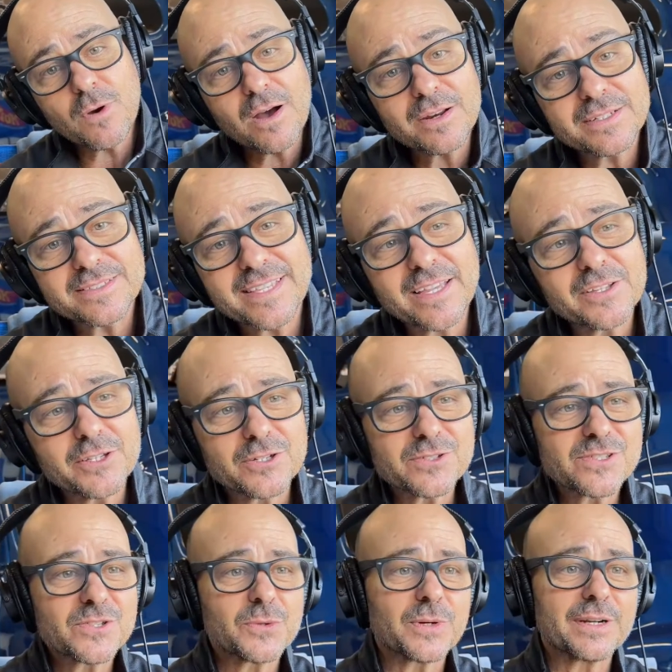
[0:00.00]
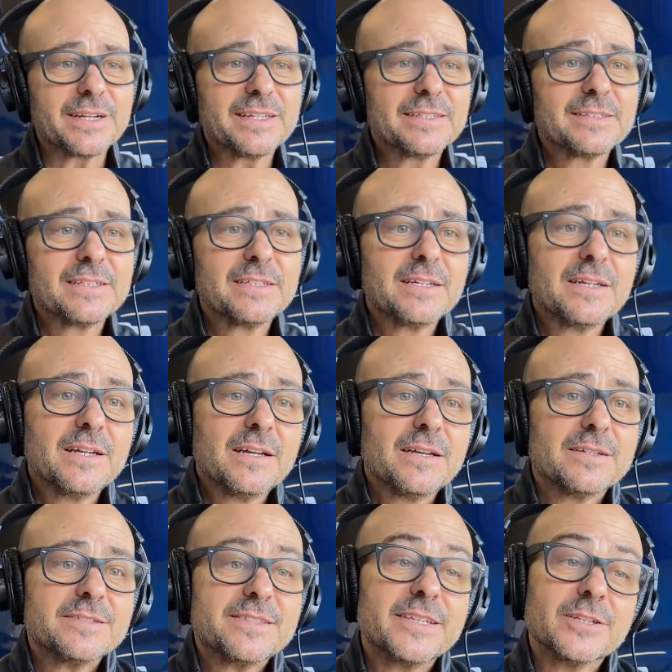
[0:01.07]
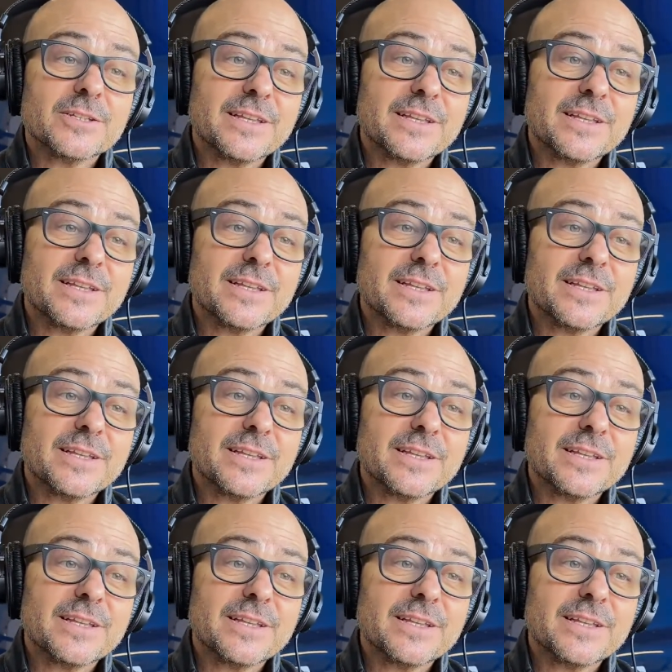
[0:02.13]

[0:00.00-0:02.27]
on and tell your story. Until